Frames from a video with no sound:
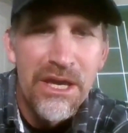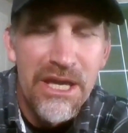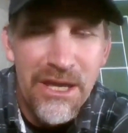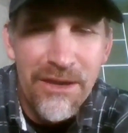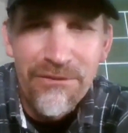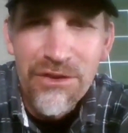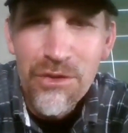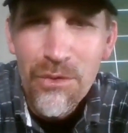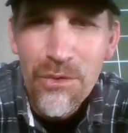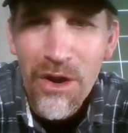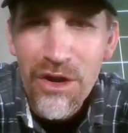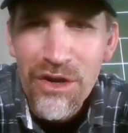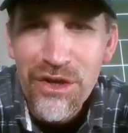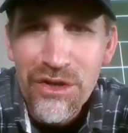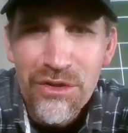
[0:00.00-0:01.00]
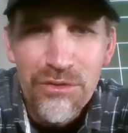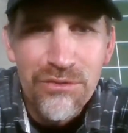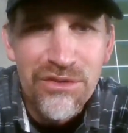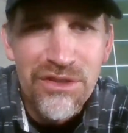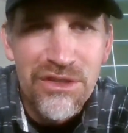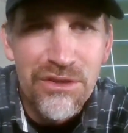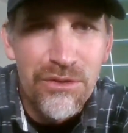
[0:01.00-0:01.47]
If you are new
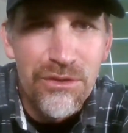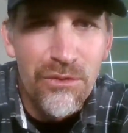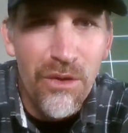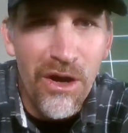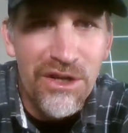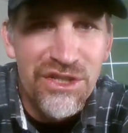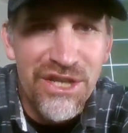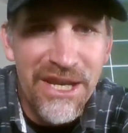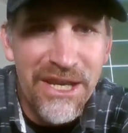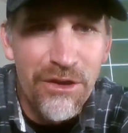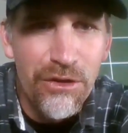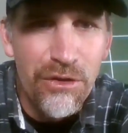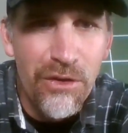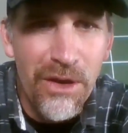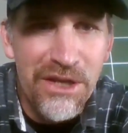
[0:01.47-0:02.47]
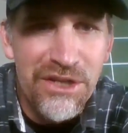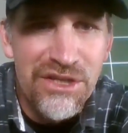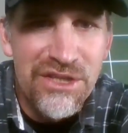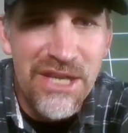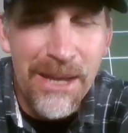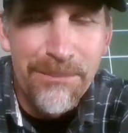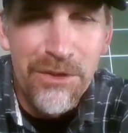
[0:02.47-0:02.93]
to our channel,
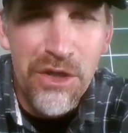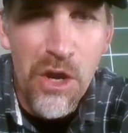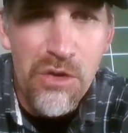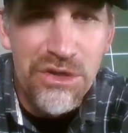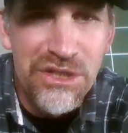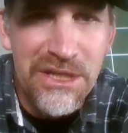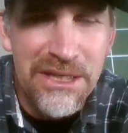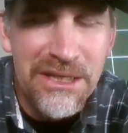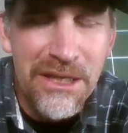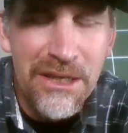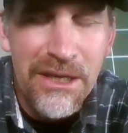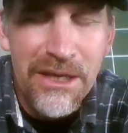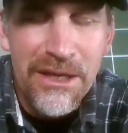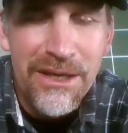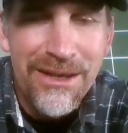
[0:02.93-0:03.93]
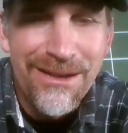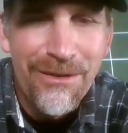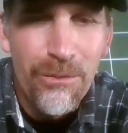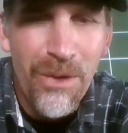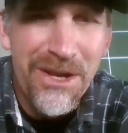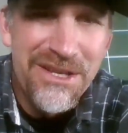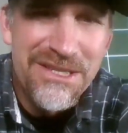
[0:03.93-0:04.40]
Crunch Time Coaching,
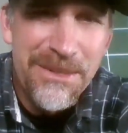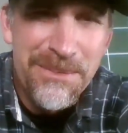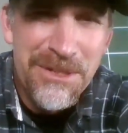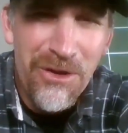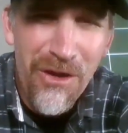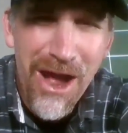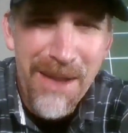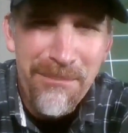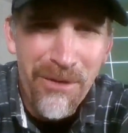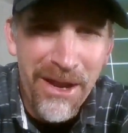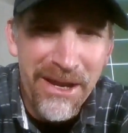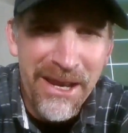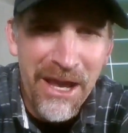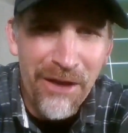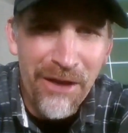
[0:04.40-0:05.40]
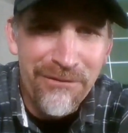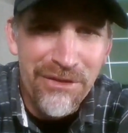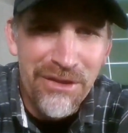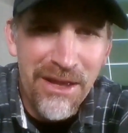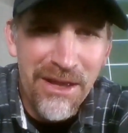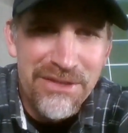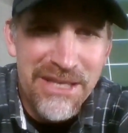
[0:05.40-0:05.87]
why don't you subscribe right now if you
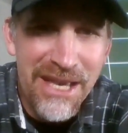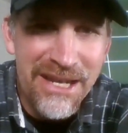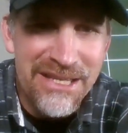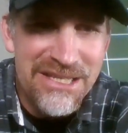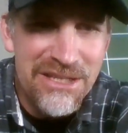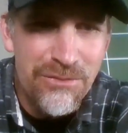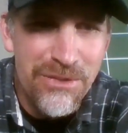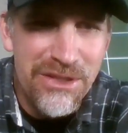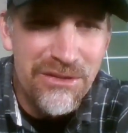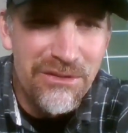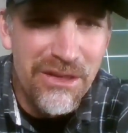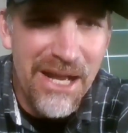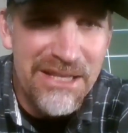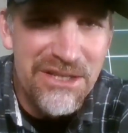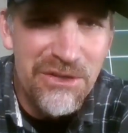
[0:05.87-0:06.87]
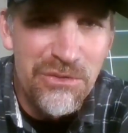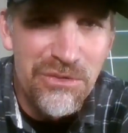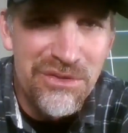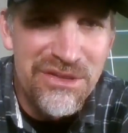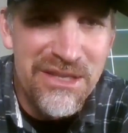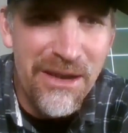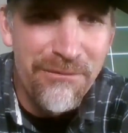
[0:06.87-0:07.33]
love tennis? Because we do lots of
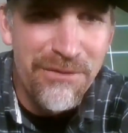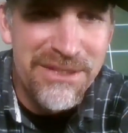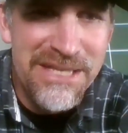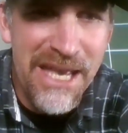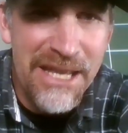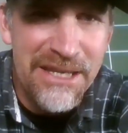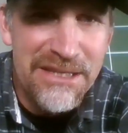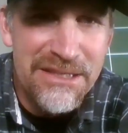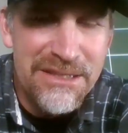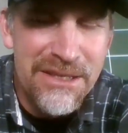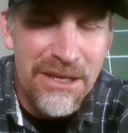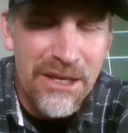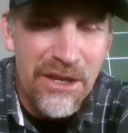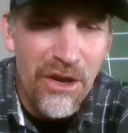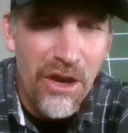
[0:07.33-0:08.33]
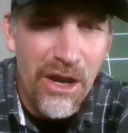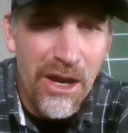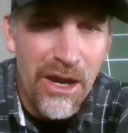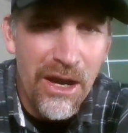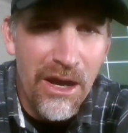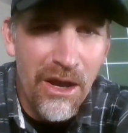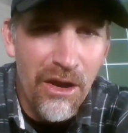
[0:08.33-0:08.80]
cool stuff with tennis.
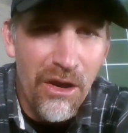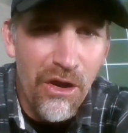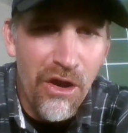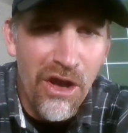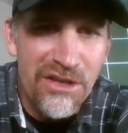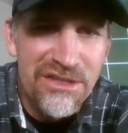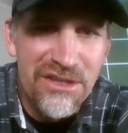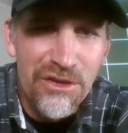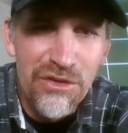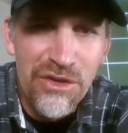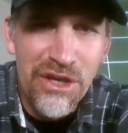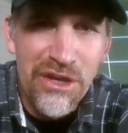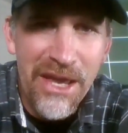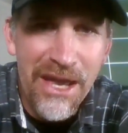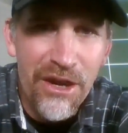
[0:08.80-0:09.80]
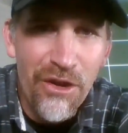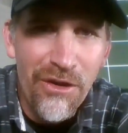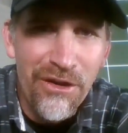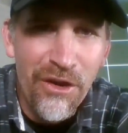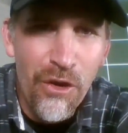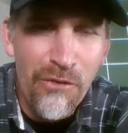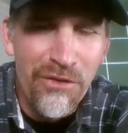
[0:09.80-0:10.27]
Uh, also, you can head
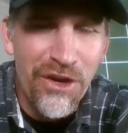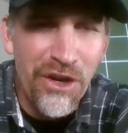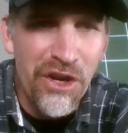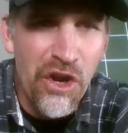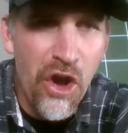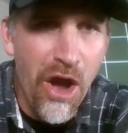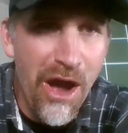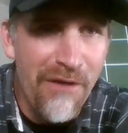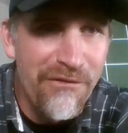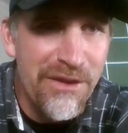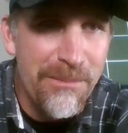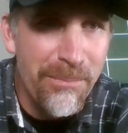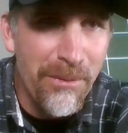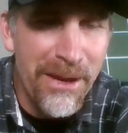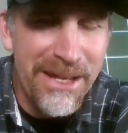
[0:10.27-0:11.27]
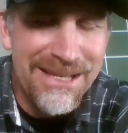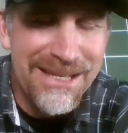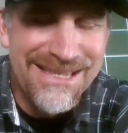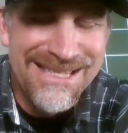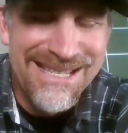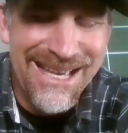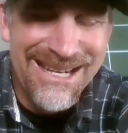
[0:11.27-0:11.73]
on over to Coffee
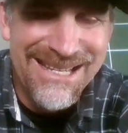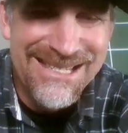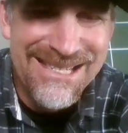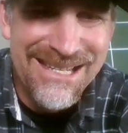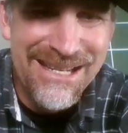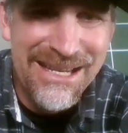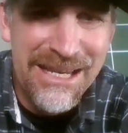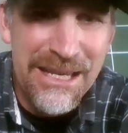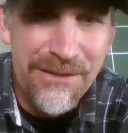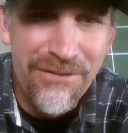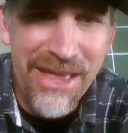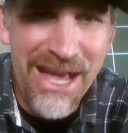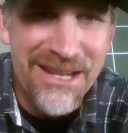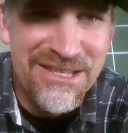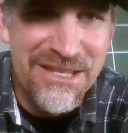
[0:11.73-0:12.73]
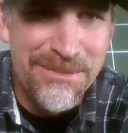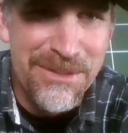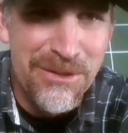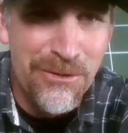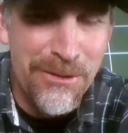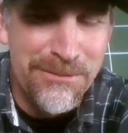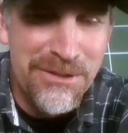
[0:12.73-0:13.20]
Break Tennis and give that a
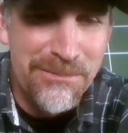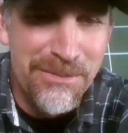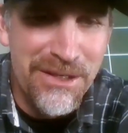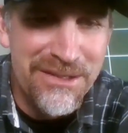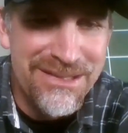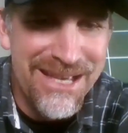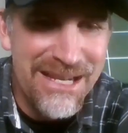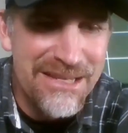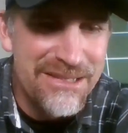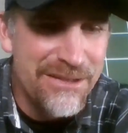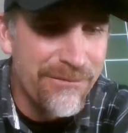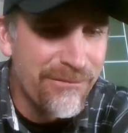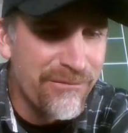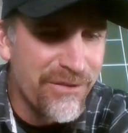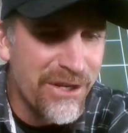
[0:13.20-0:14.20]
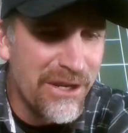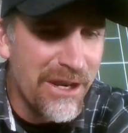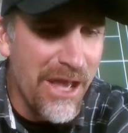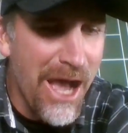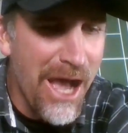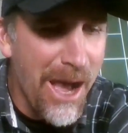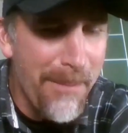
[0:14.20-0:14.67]
subscription because that is a
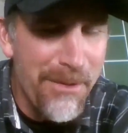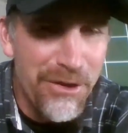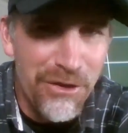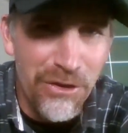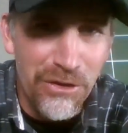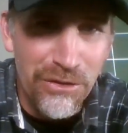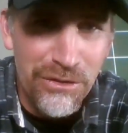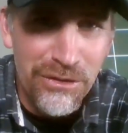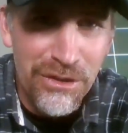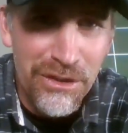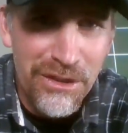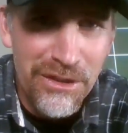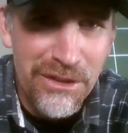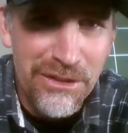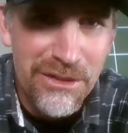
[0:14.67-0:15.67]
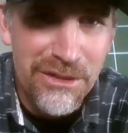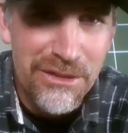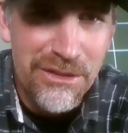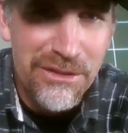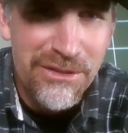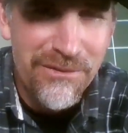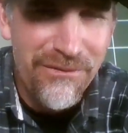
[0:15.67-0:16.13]
phenomenal
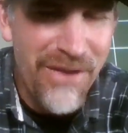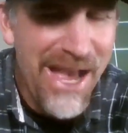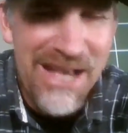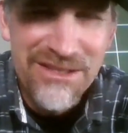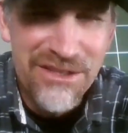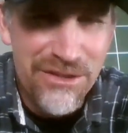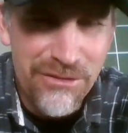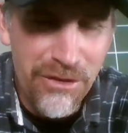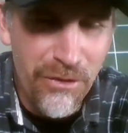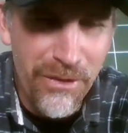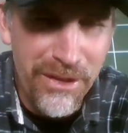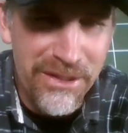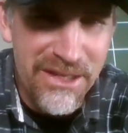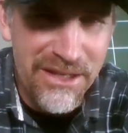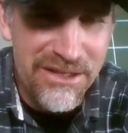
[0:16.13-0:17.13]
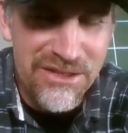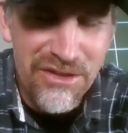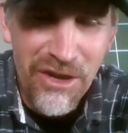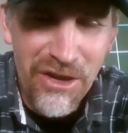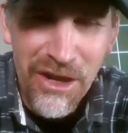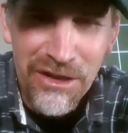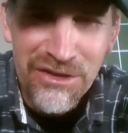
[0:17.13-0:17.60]
fastest growing tennis
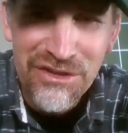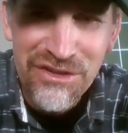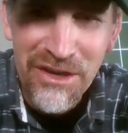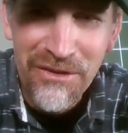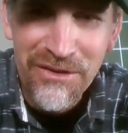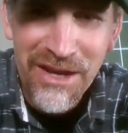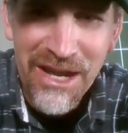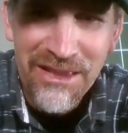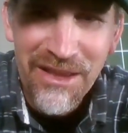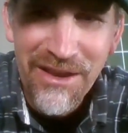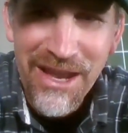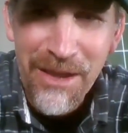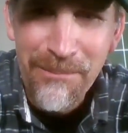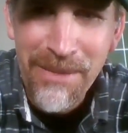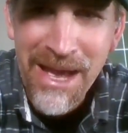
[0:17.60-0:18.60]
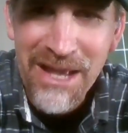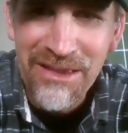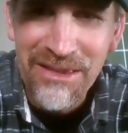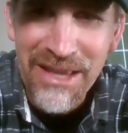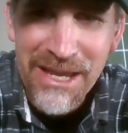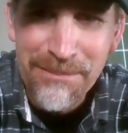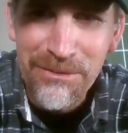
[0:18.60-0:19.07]
talk show. I like how Matt
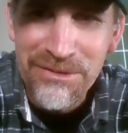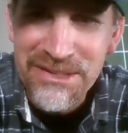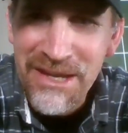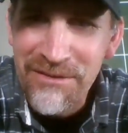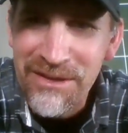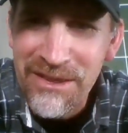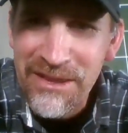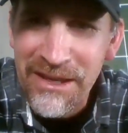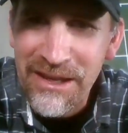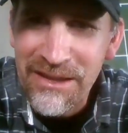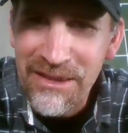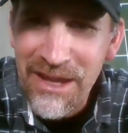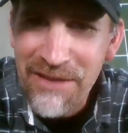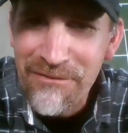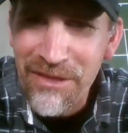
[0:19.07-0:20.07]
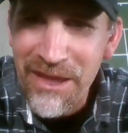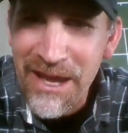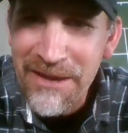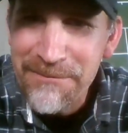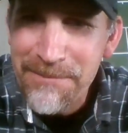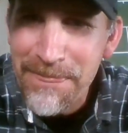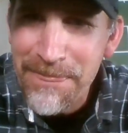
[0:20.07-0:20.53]
labels everything. I love that.